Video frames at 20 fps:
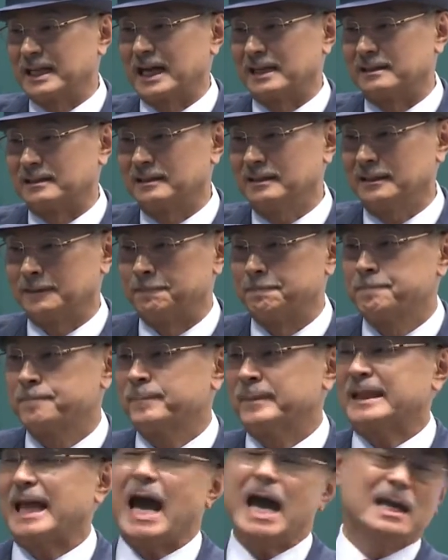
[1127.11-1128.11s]
That's
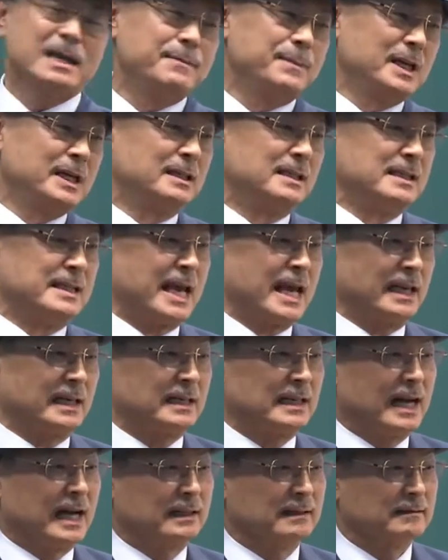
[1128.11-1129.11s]
why they talk about
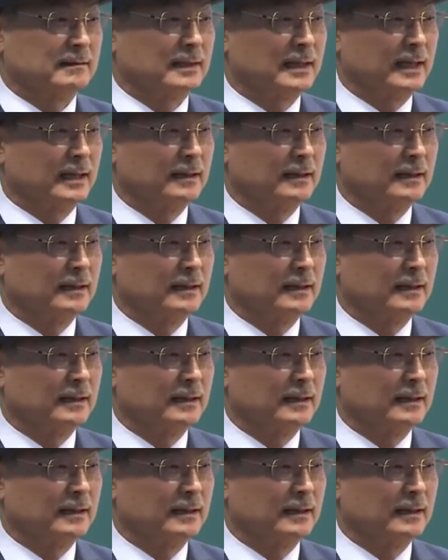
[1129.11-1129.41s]
timing.